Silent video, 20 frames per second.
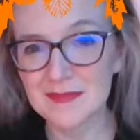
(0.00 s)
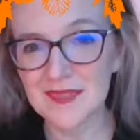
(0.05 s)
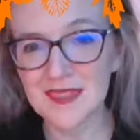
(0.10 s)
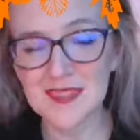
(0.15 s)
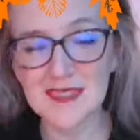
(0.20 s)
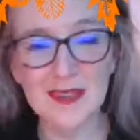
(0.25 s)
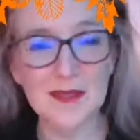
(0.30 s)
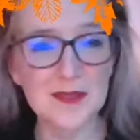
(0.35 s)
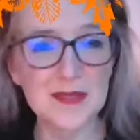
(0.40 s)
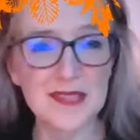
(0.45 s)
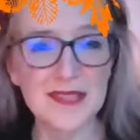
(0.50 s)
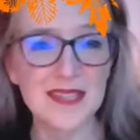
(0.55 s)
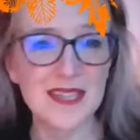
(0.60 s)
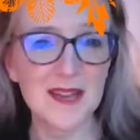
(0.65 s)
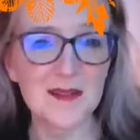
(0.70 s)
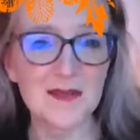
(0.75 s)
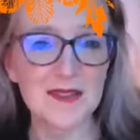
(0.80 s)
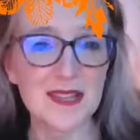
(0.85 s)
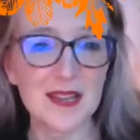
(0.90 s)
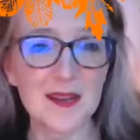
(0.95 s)
Because that was
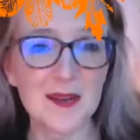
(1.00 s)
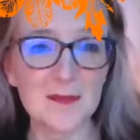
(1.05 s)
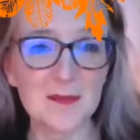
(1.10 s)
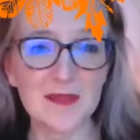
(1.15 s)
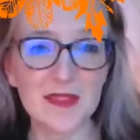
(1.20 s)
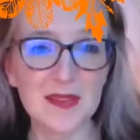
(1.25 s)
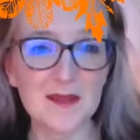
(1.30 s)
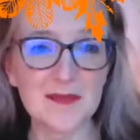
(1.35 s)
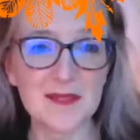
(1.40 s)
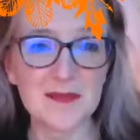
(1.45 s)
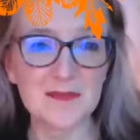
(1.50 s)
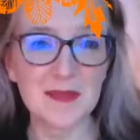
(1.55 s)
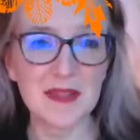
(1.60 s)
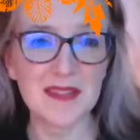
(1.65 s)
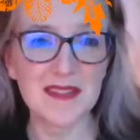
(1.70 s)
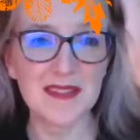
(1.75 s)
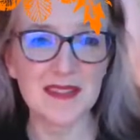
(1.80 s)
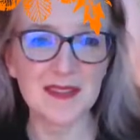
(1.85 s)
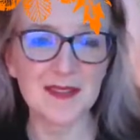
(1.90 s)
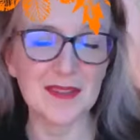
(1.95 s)
that was kind of that was
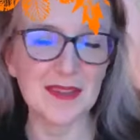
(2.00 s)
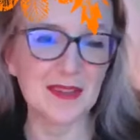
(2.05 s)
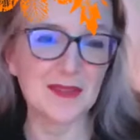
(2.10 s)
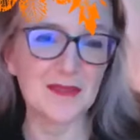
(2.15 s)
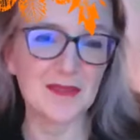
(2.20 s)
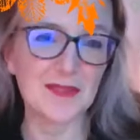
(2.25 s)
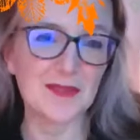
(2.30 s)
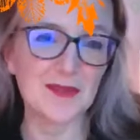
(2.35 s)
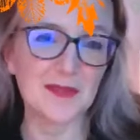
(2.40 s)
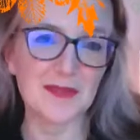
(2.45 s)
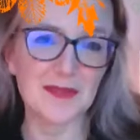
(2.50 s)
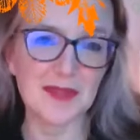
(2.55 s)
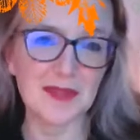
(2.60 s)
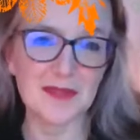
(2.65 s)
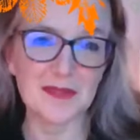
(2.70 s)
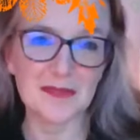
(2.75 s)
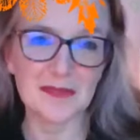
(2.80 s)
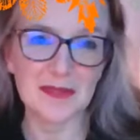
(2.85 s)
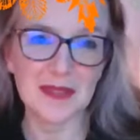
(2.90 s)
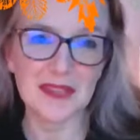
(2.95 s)
my thing. That was
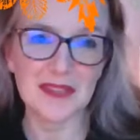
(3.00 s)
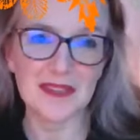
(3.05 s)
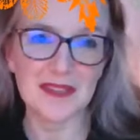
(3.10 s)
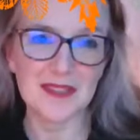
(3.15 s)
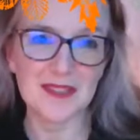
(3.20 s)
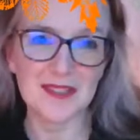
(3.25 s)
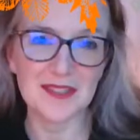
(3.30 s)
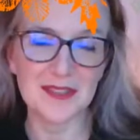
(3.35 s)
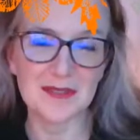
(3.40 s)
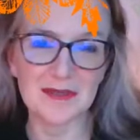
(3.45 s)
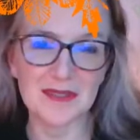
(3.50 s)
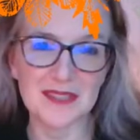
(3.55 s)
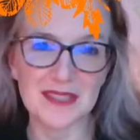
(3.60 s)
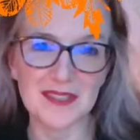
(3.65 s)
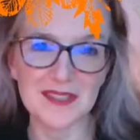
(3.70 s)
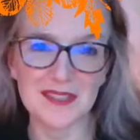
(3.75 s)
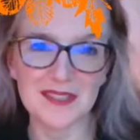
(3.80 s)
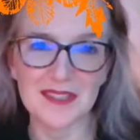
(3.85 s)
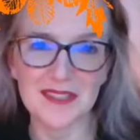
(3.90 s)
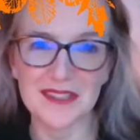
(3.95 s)
that was my uh, show and
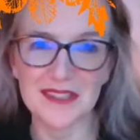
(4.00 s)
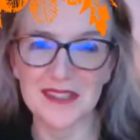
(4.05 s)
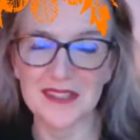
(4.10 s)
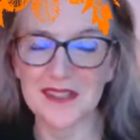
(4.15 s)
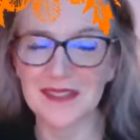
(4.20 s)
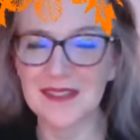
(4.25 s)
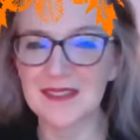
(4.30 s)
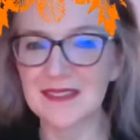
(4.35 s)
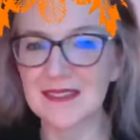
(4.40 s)
tell today.